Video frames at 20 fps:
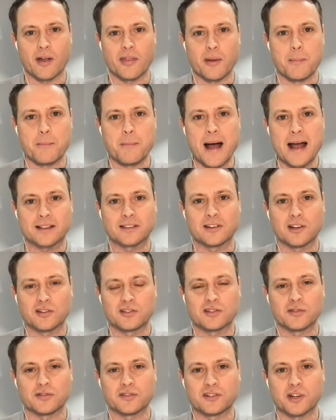at the
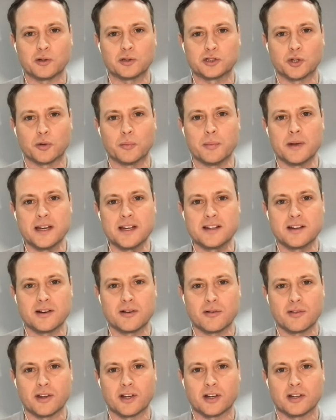madness of social
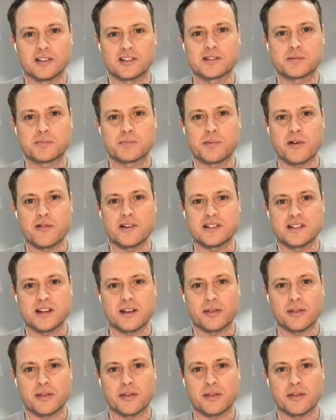media and the conspiracy